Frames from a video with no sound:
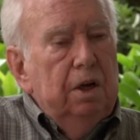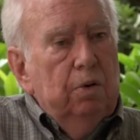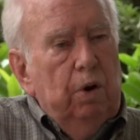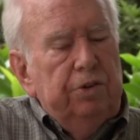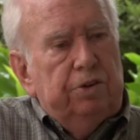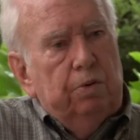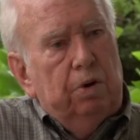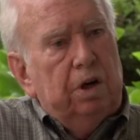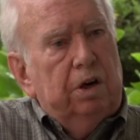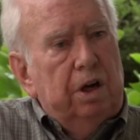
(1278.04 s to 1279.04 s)
was to
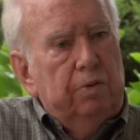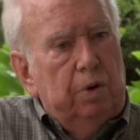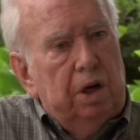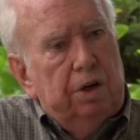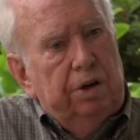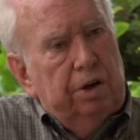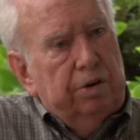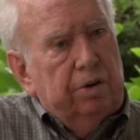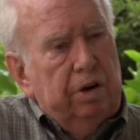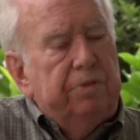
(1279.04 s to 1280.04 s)
work on
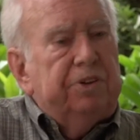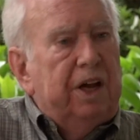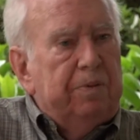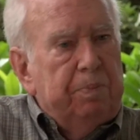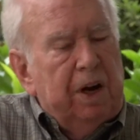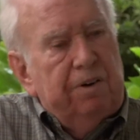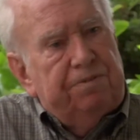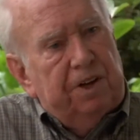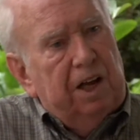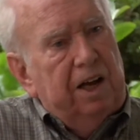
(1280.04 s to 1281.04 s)
well-known groups like
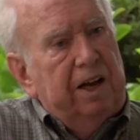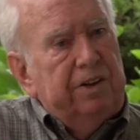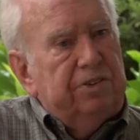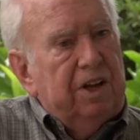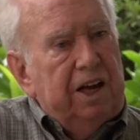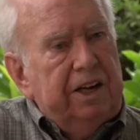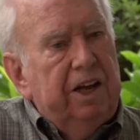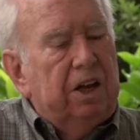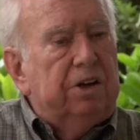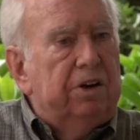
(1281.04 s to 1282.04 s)
butterflies, like
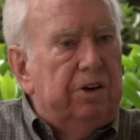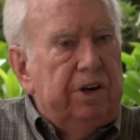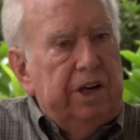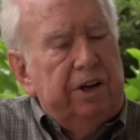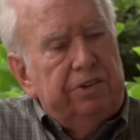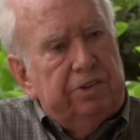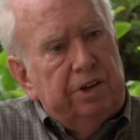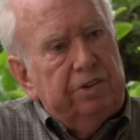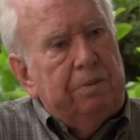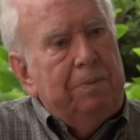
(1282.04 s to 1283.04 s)
Heliconius
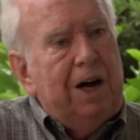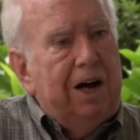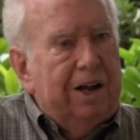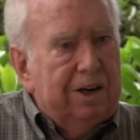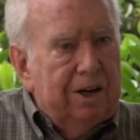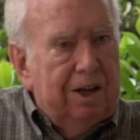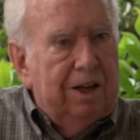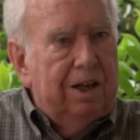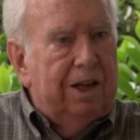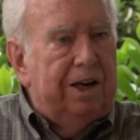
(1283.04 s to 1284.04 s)
as a
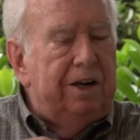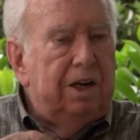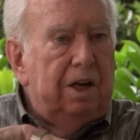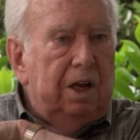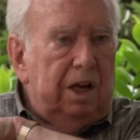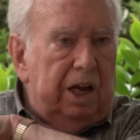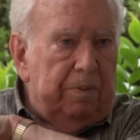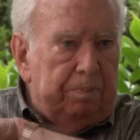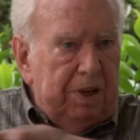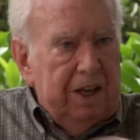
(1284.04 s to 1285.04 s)
model, and
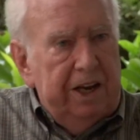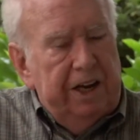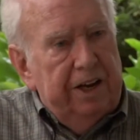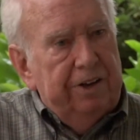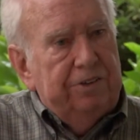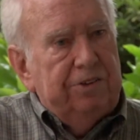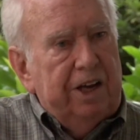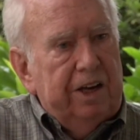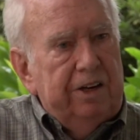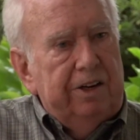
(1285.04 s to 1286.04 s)
plants,
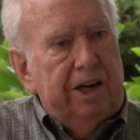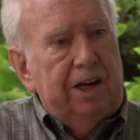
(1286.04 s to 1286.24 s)
and